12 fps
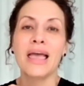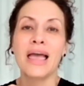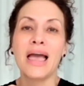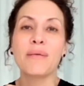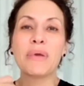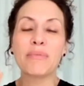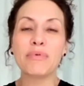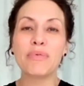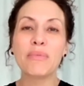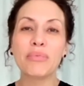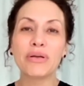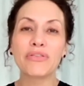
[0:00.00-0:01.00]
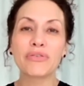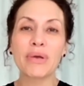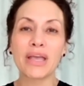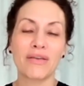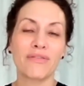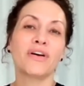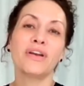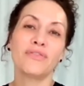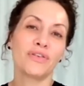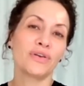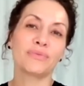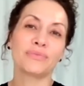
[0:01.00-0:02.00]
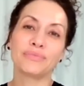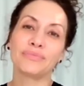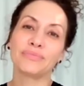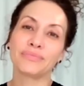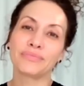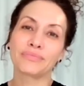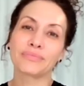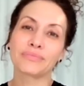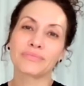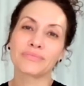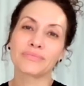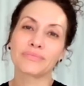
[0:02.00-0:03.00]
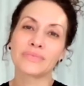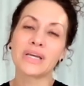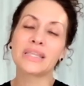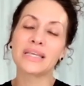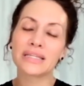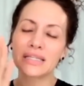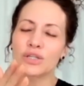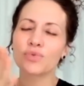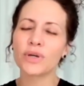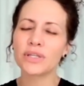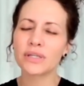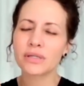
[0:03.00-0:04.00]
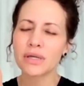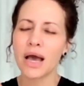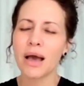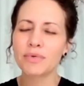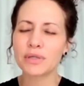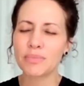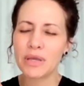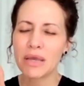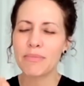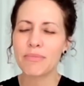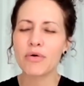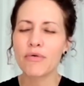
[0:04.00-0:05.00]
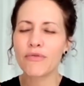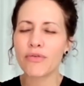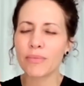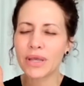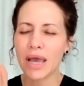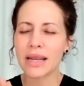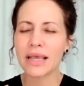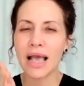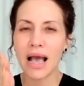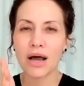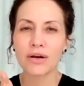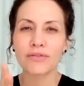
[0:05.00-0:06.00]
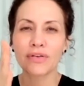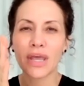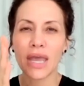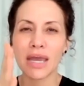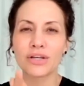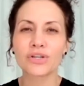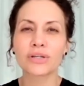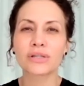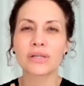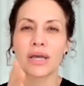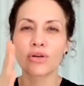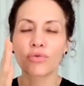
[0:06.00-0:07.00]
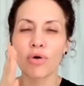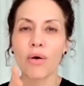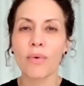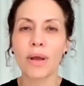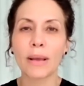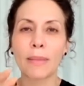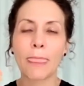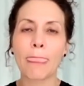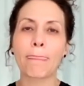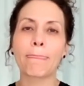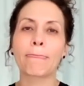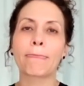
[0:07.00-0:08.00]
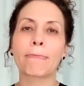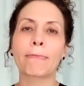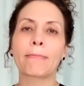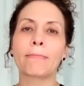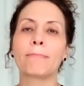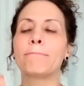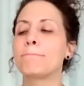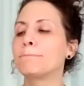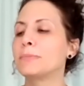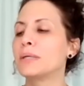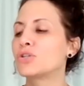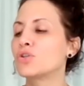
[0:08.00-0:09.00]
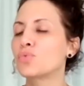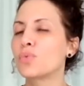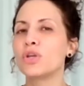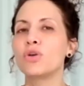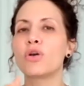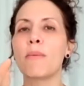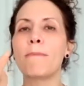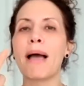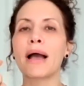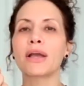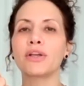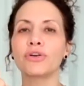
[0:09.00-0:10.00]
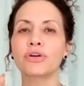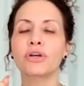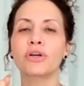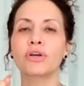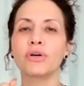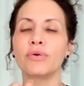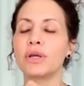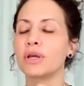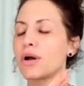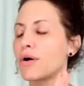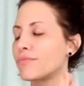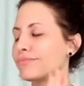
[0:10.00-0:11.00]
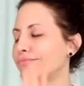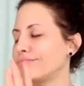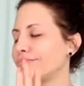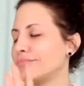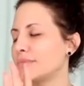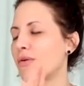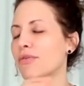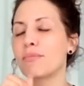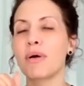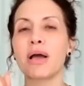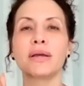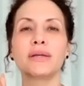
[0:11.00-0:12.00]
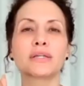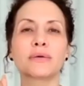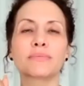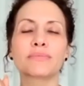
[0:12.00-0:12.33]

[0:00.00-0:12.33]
And maybe people even making fun of you. This is what stops people from getting out of cages and growing. This is when you go back in your cocoon and go, never mind.